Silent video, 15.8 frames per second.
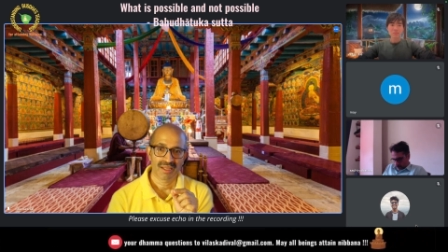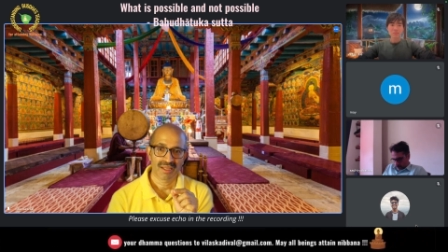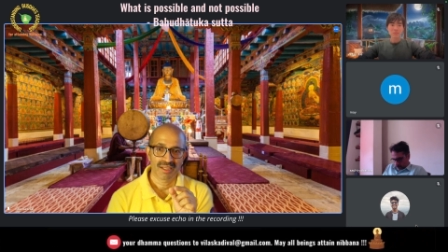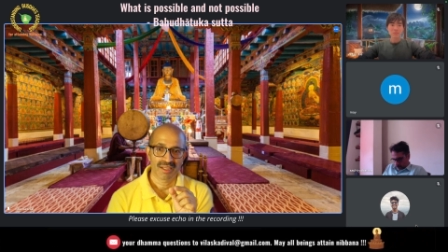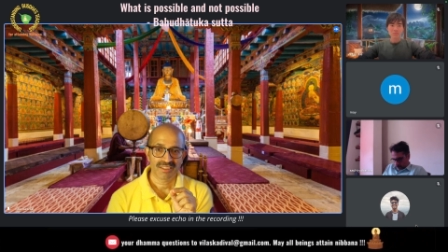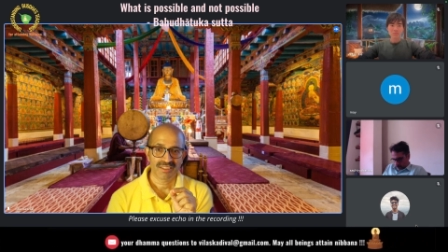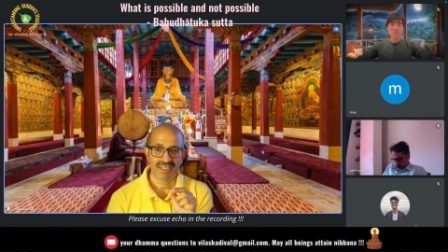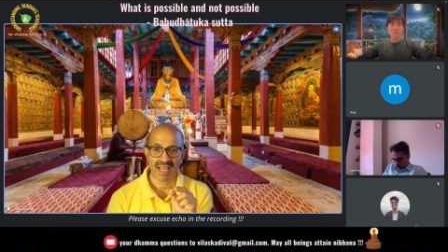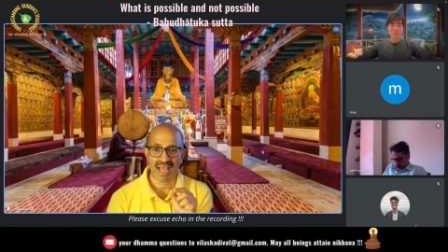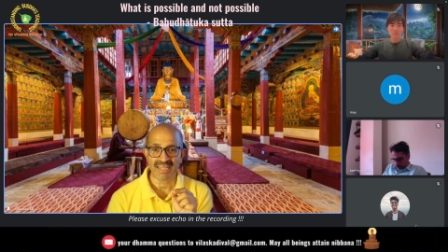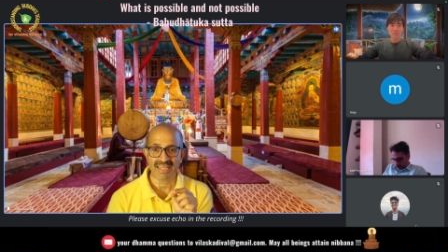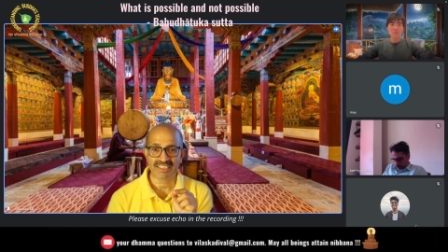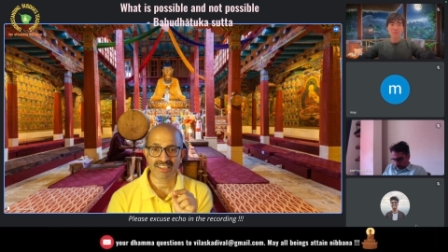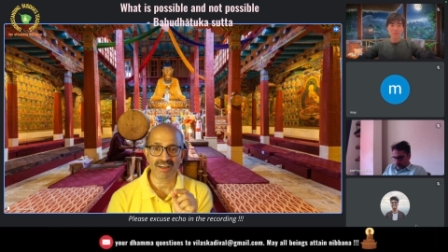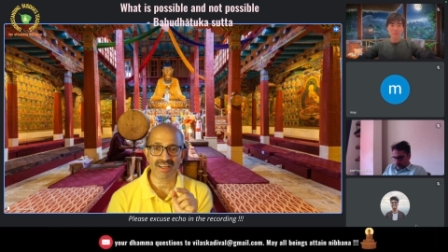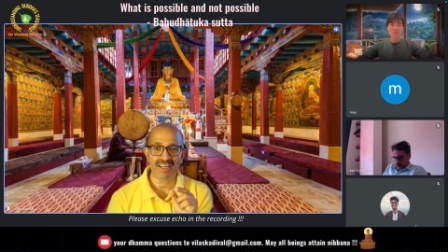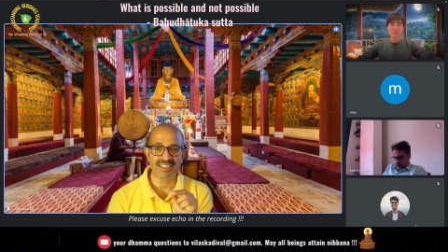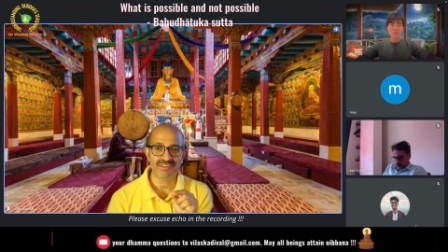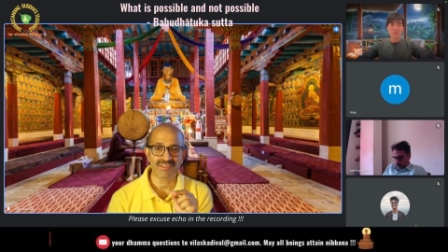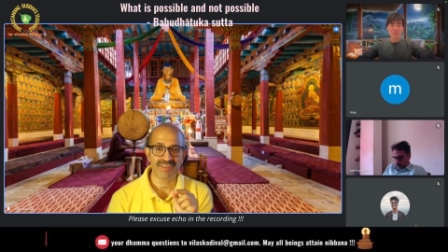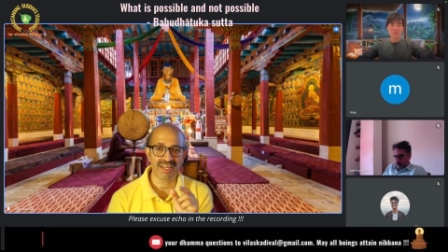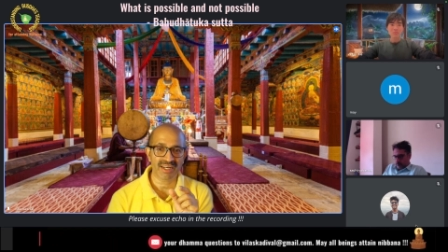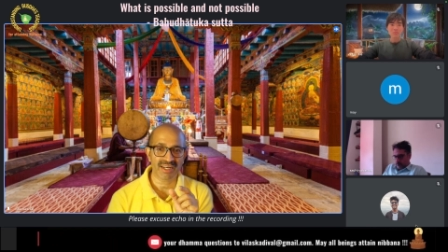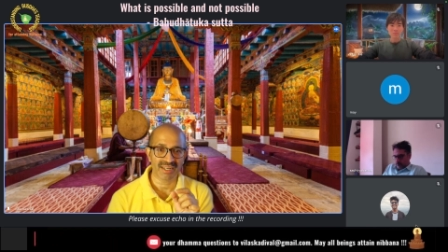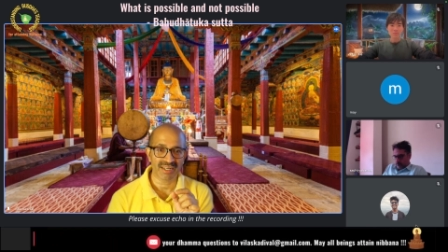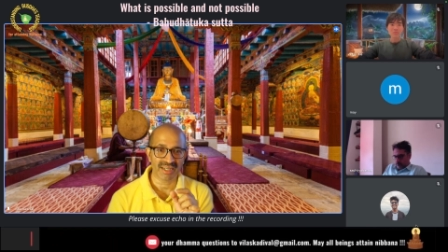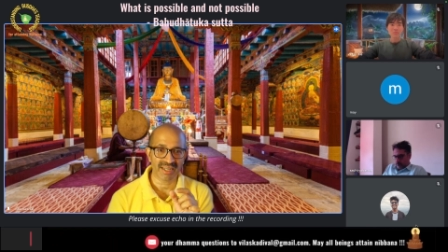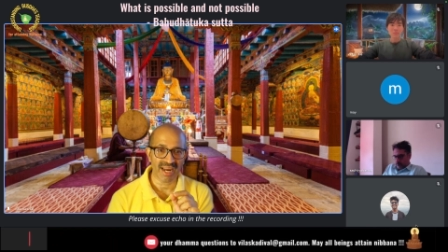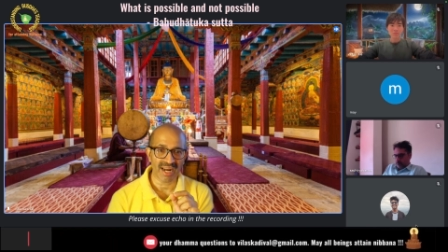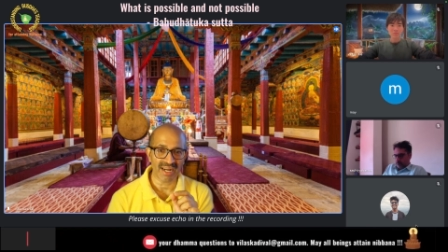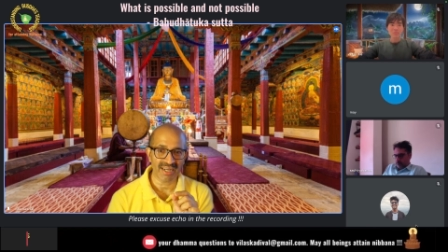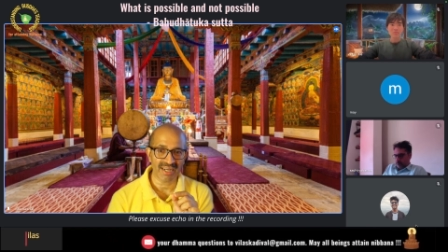See, as long as we are
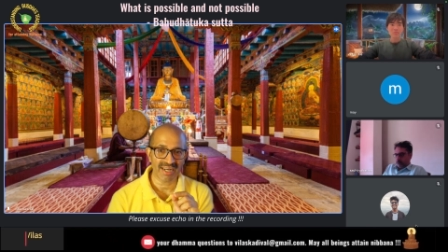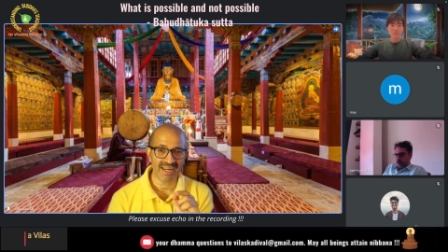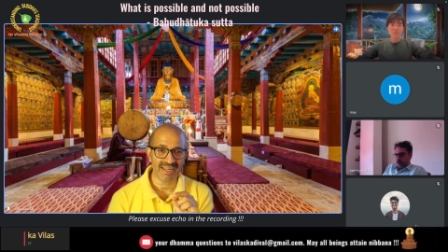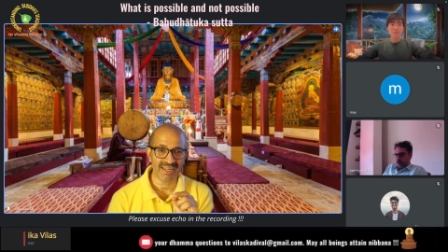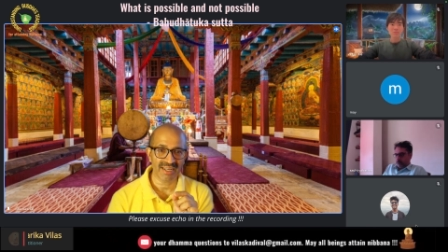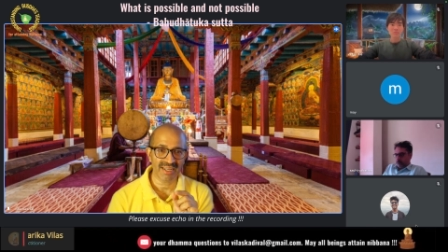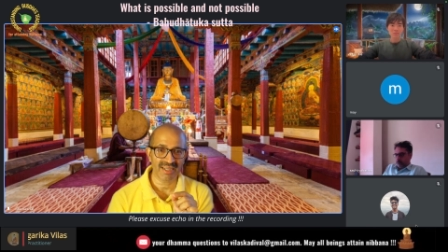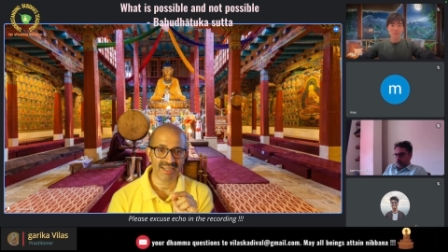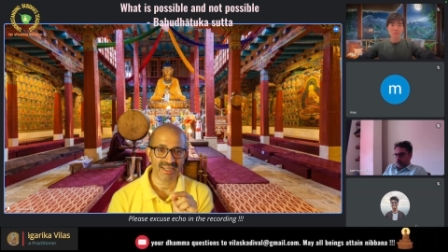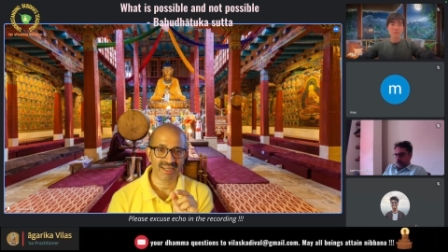concatenating,